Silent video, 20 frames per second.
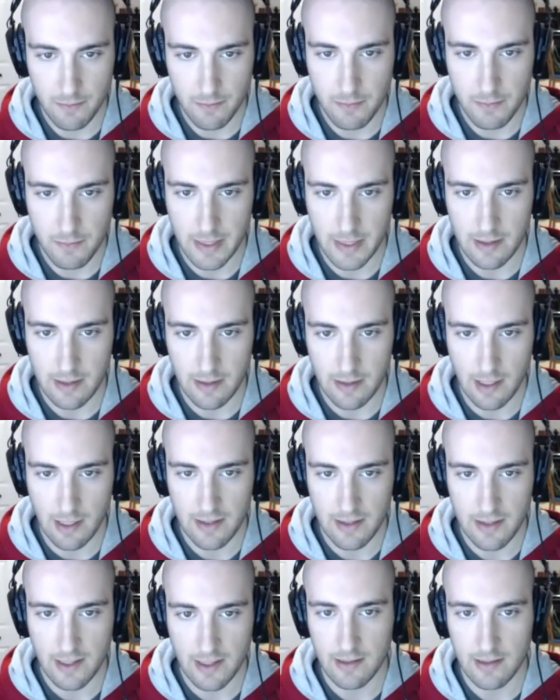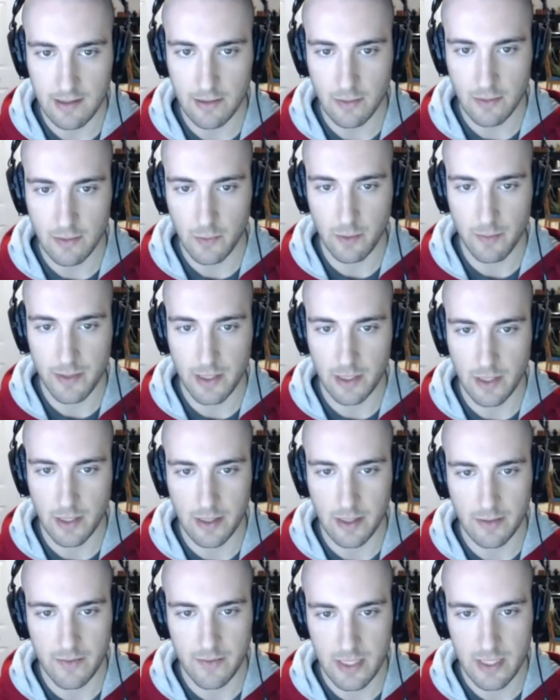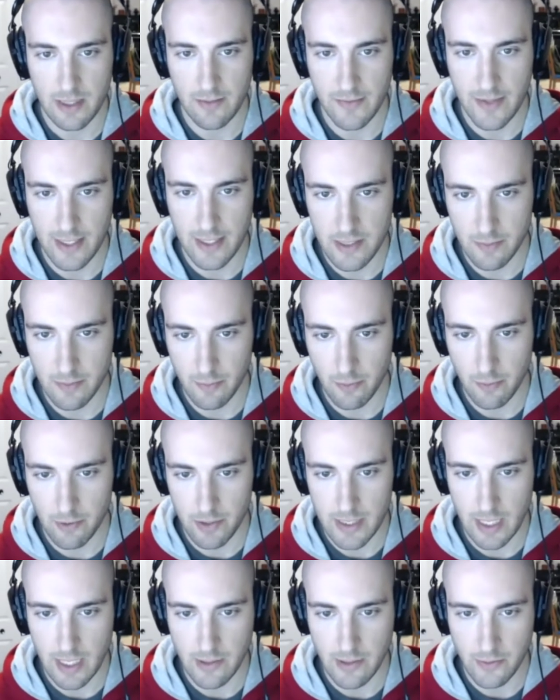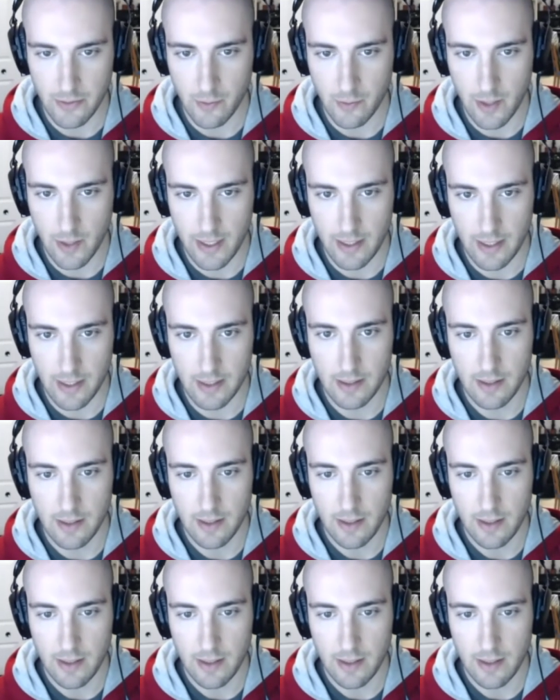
But I think there will be a lot of stuff that supports Android Wear.